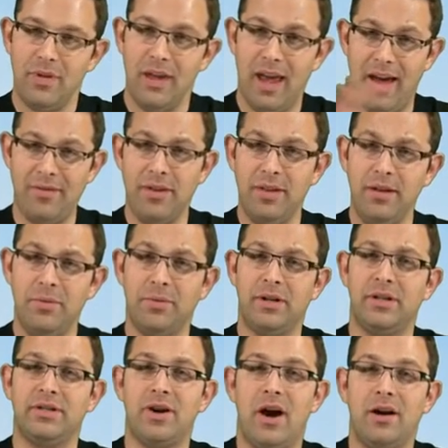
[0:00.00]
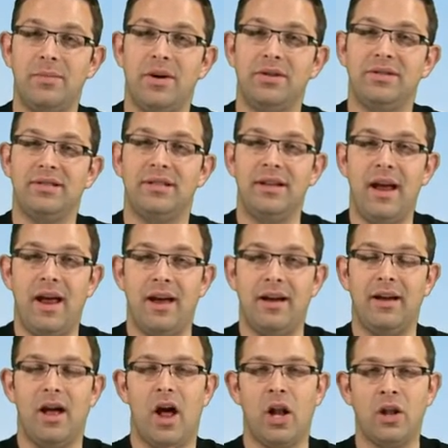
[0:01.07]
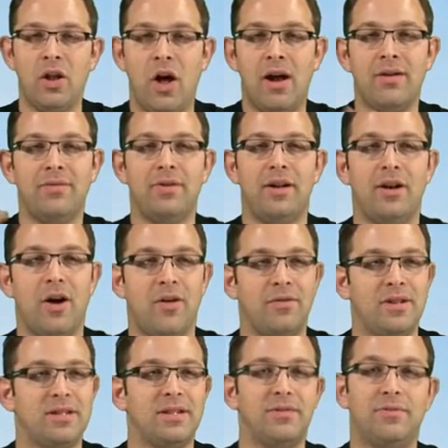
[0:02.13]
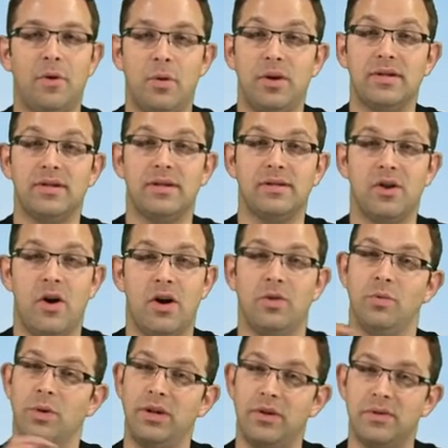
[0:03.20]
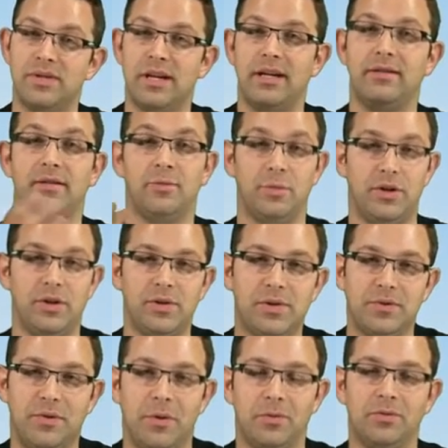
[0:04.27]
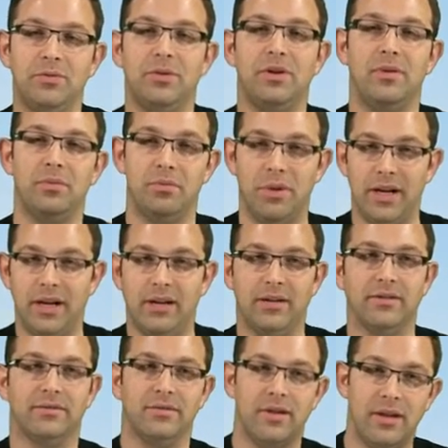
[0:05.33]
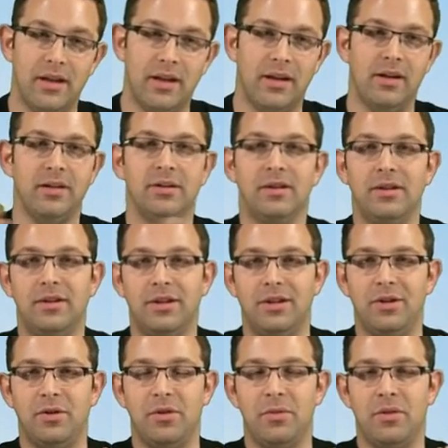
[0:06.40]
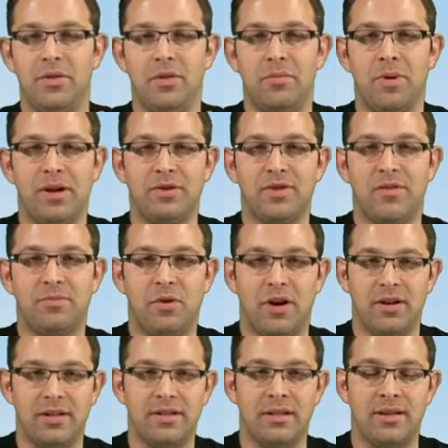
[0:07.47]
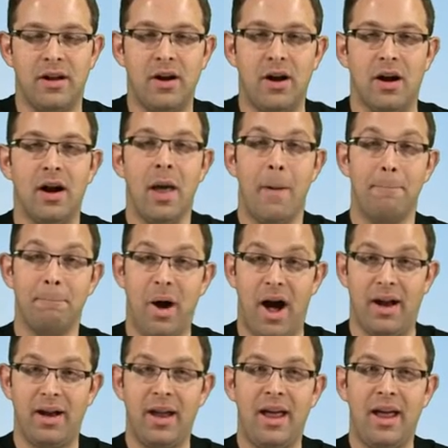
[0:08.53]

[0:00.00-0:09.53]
everything that we're going to talk about today, a lot of it obviously focuses on Windows 8 and Windows Phone being the Microsoft products that they are. But